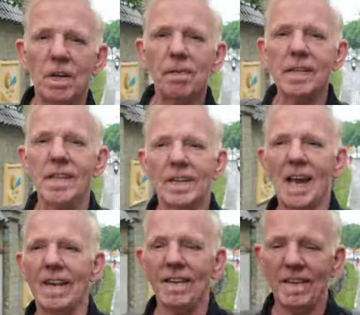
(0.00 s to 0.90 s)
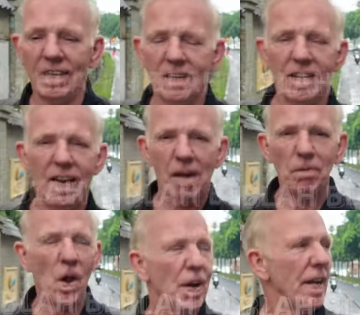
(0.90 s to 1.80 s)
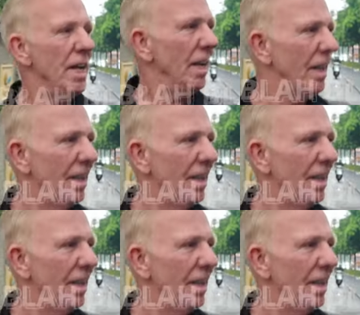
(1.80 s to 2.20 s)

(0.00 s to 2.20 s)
doing the best I can. I'm learning